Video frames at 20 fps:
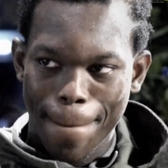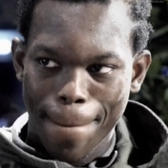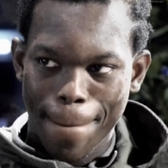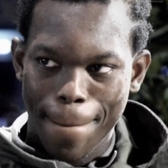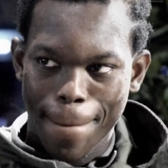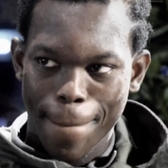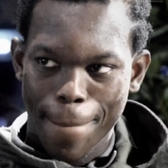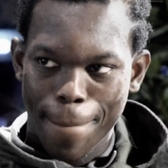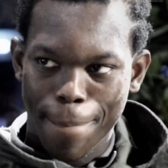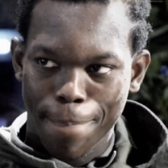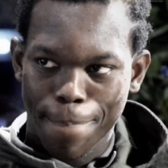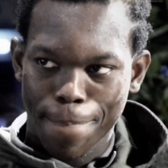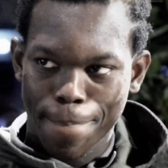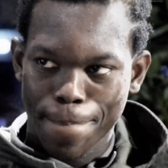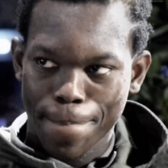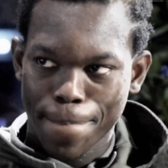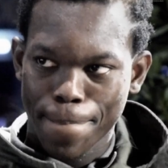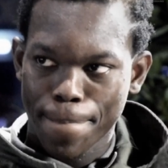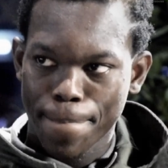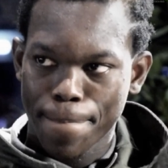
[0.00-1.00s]
really good
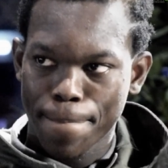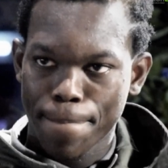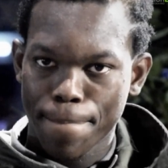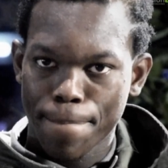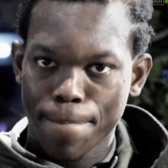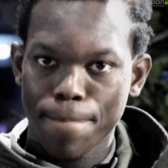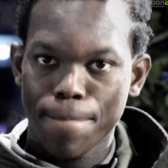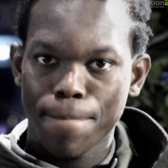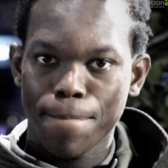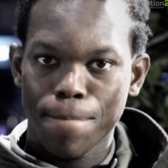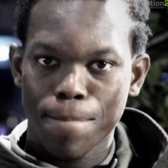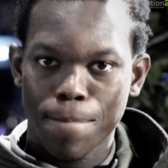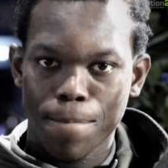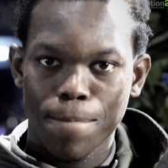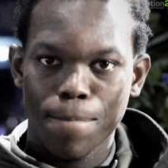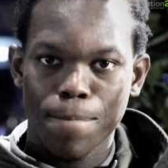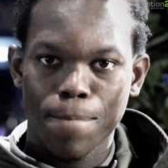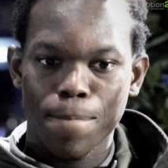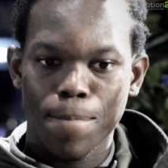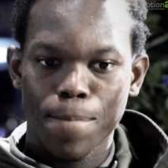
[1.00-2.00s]
player.
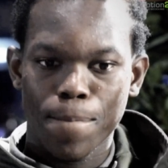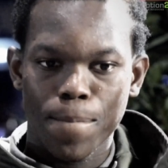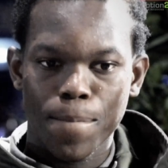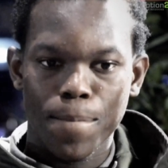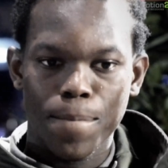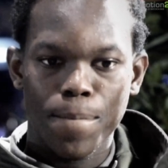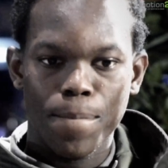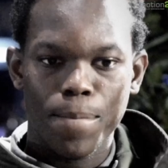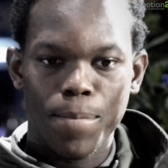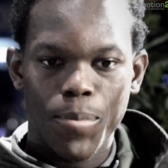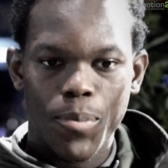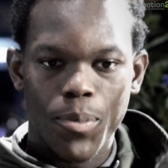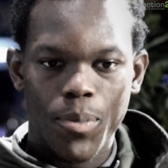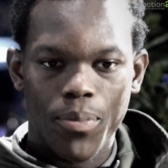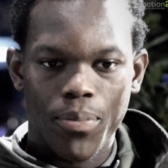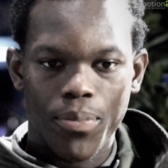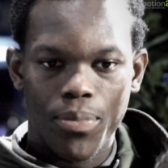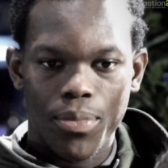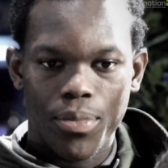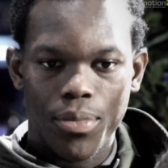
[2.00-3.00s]
I think you're going to